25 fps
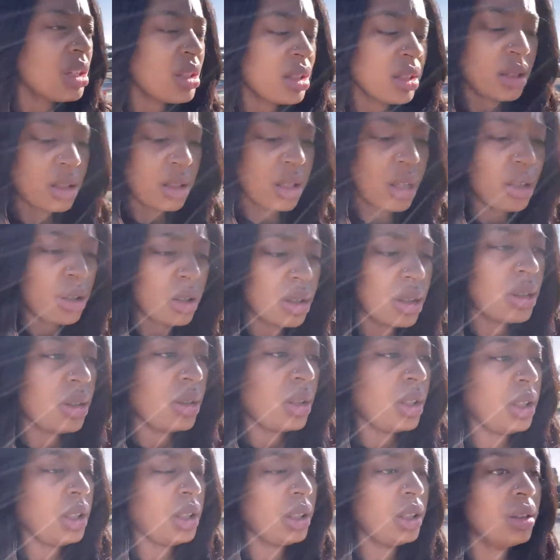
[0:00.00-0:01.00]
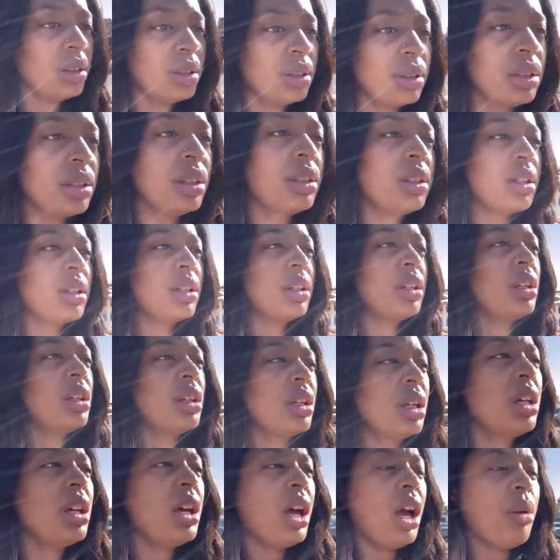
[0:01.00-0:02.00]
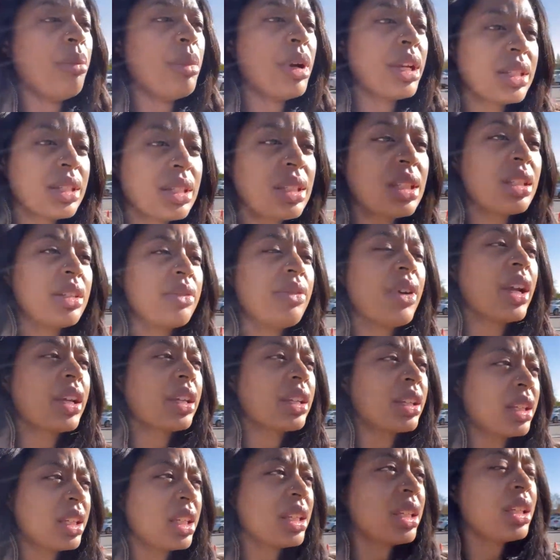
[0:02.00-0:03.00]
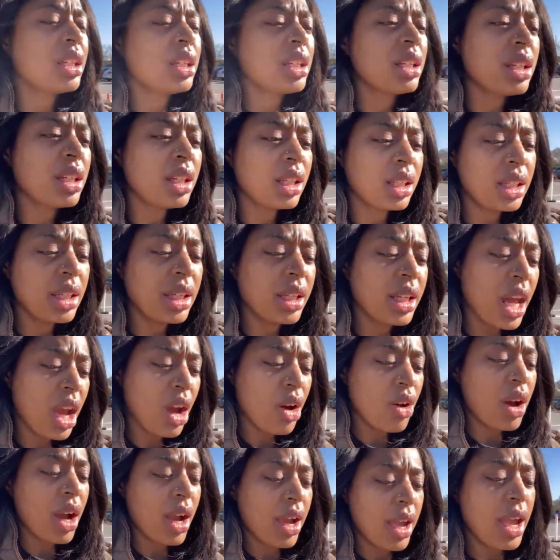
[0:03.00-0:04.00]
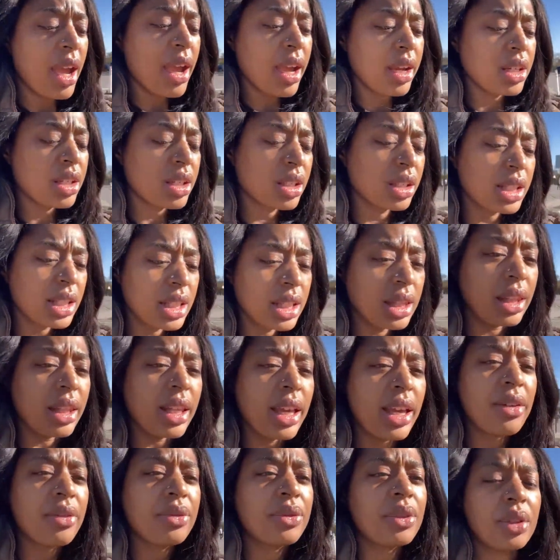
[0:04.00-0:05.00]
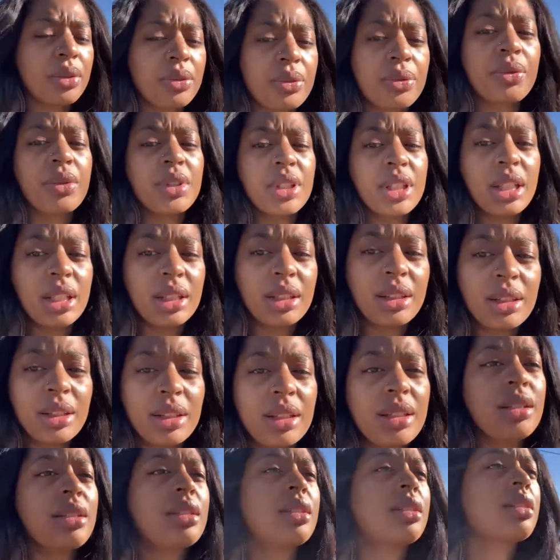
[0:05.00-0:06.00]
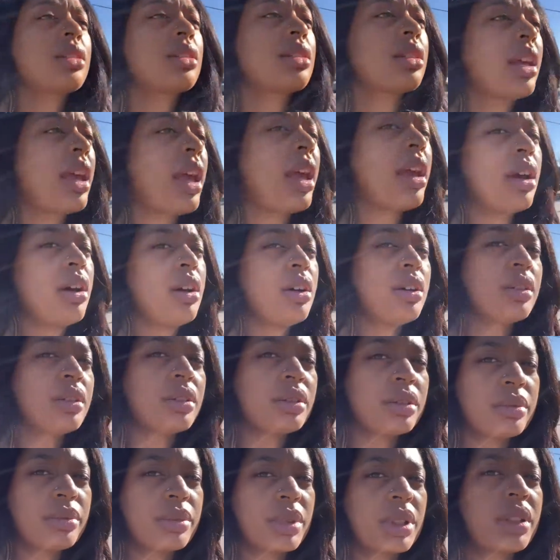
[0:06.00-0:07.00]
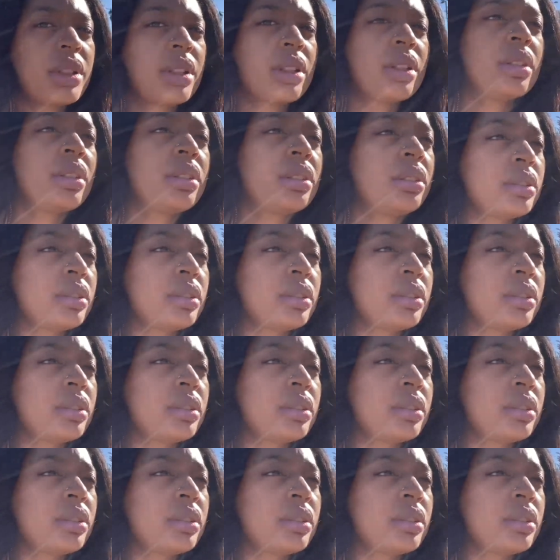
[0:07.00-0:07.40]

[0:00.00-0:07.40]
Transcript: So I'm about to see if I can get in and get out. I actually left the freaking list at home, so.